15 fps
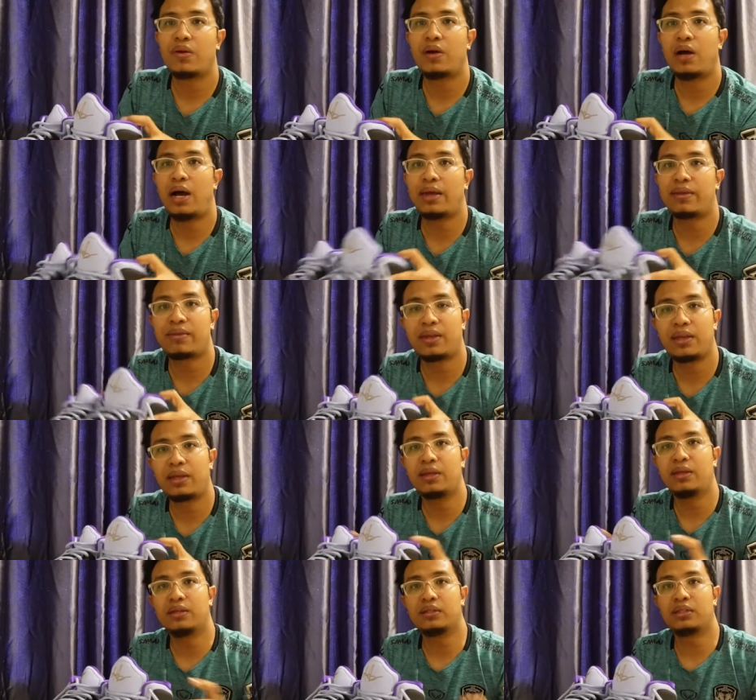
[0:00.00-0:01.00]
I
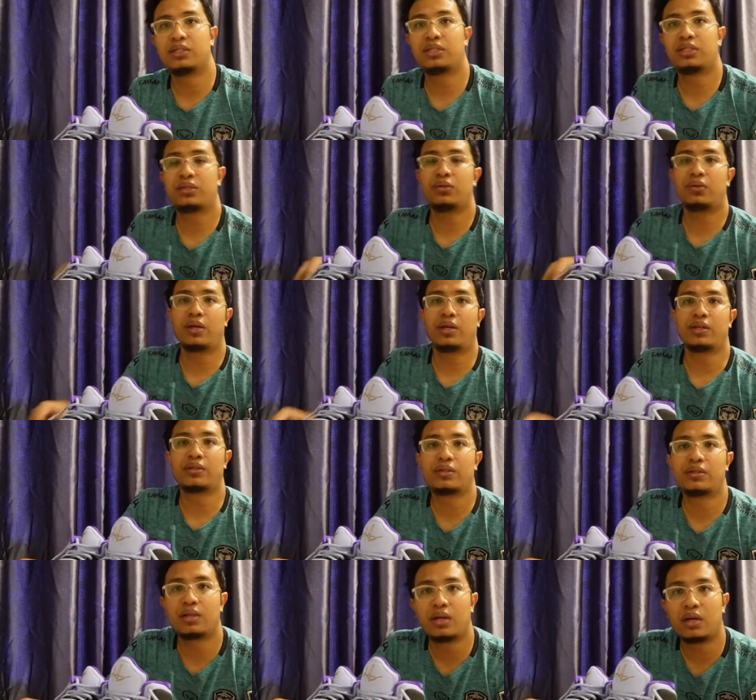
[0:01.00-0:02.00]
think this shoe
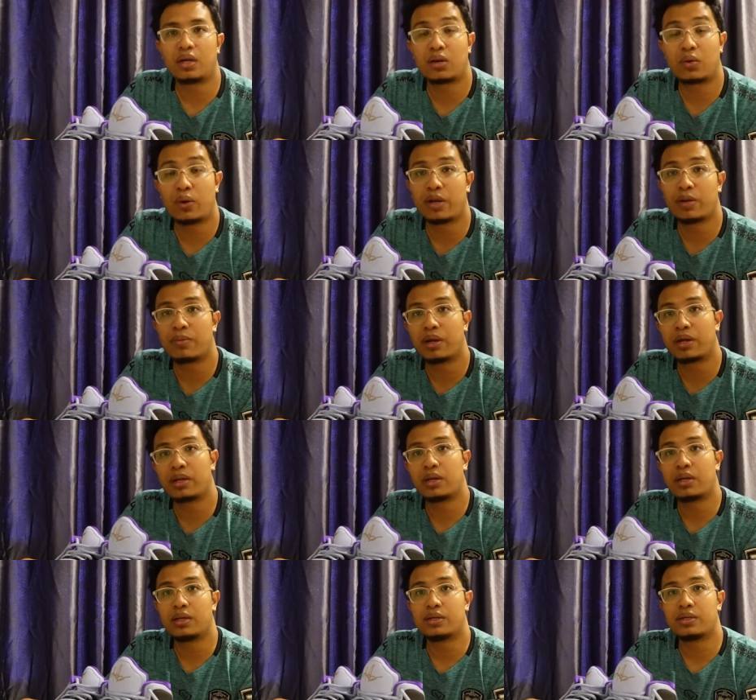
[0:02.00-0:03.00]
is quite a
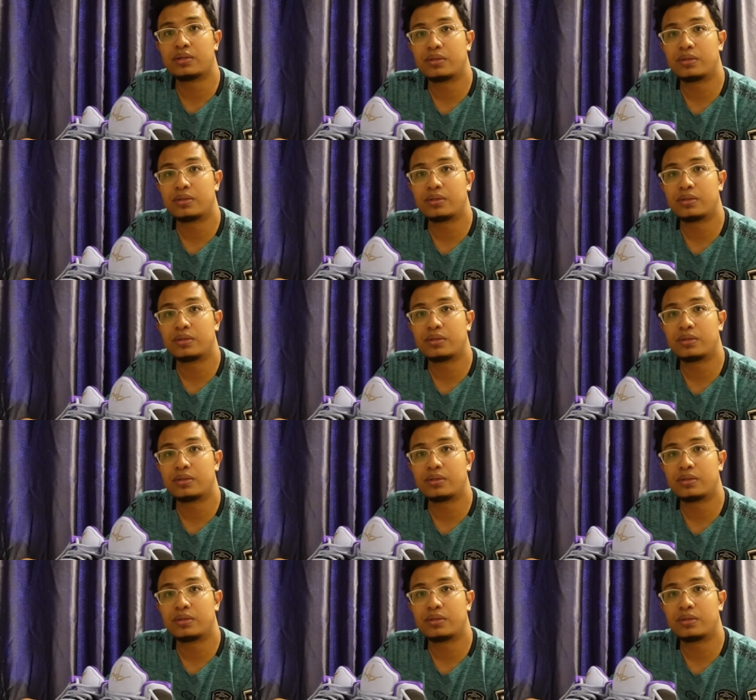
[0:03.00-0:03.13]
banger.